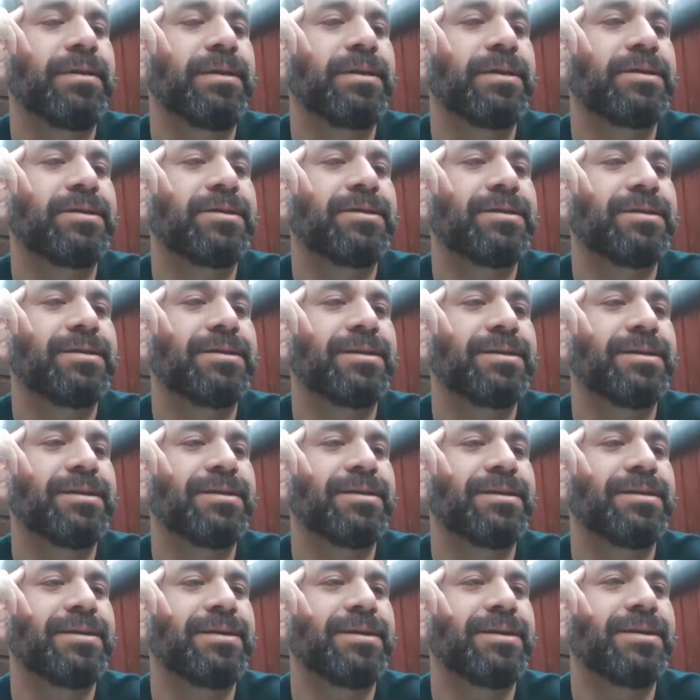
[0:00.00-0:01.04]
list,
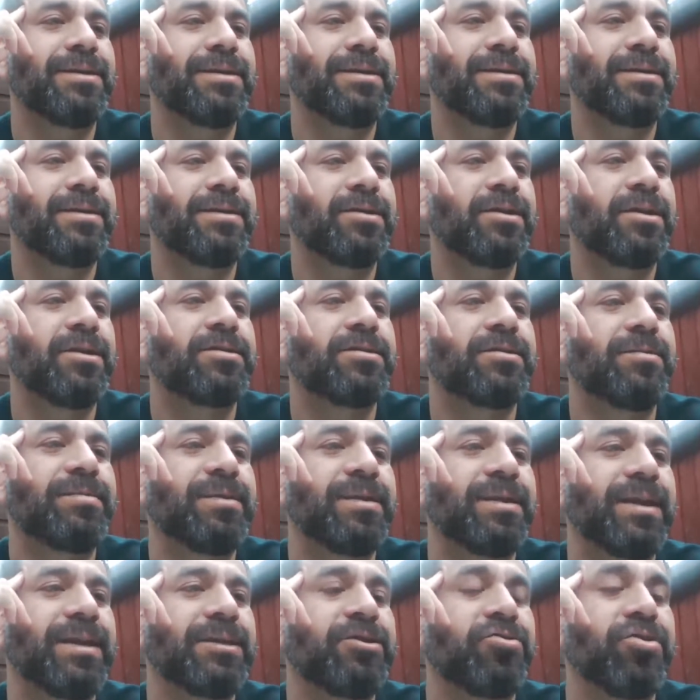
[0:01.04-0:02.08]
and it's
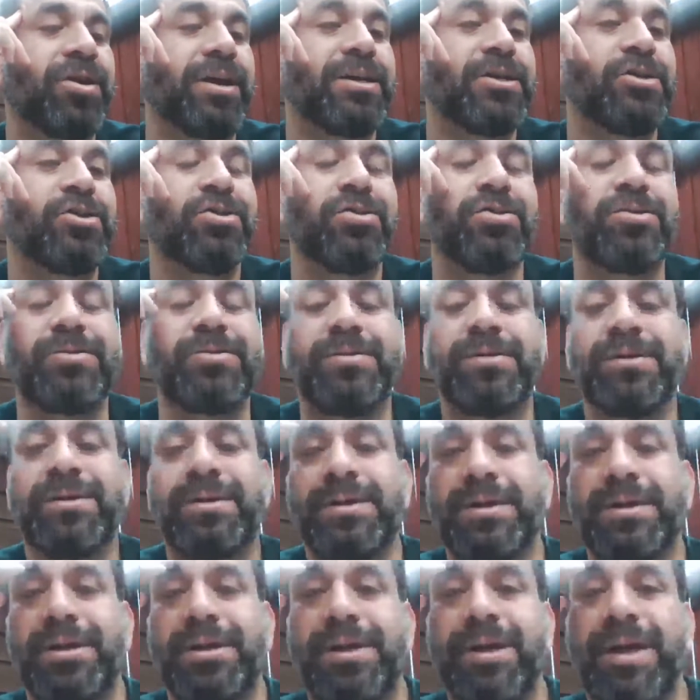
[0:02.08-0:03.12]
something I try to do
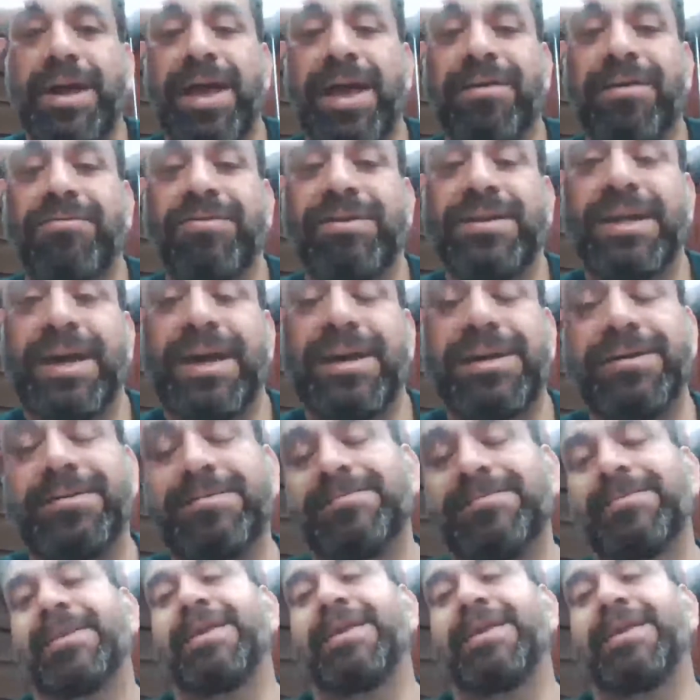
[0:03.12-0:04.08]
every day.